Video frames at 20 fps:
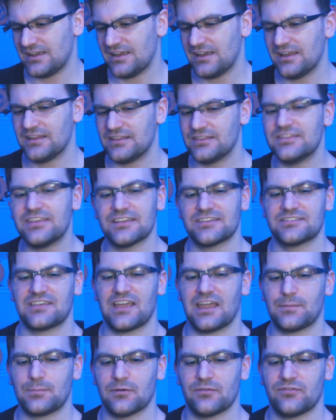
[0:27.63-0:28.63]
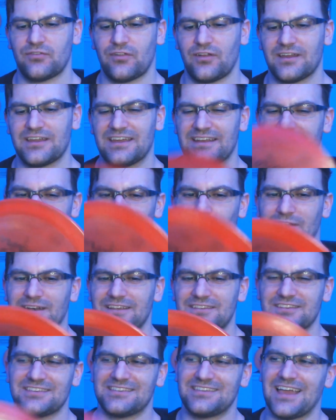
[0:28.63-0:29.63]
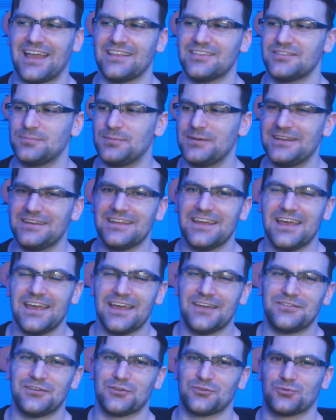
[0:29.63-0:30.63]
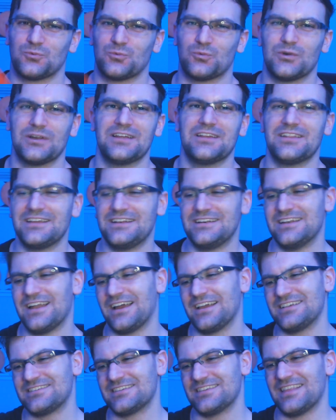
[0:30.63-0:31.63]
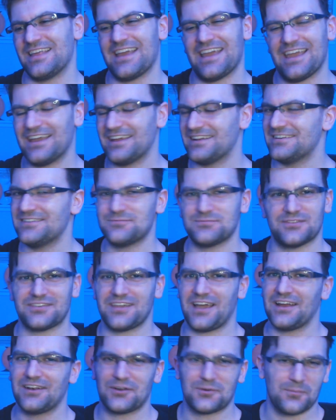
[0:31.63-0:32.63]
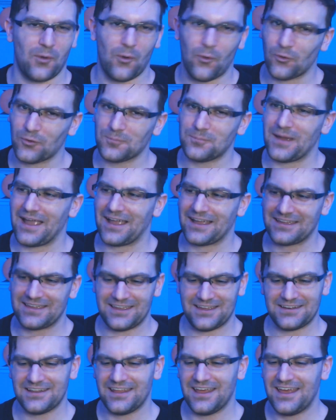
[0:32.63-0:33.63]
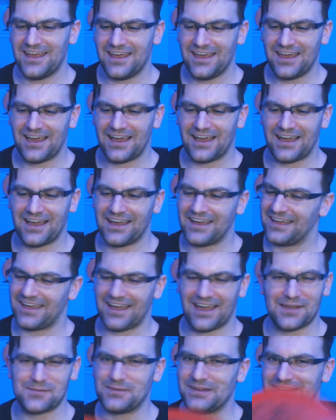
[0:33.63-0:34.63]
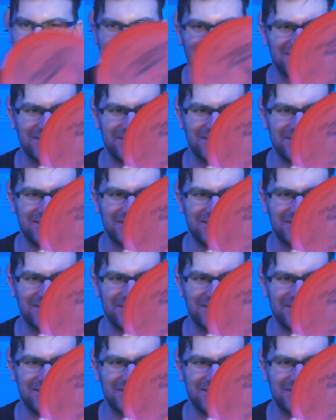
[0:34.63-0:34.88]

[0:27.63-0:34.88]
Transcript: this type of flight. Now, it is a 10-speed, feels really nice in the hand, sidearm or backhand. I mean, this is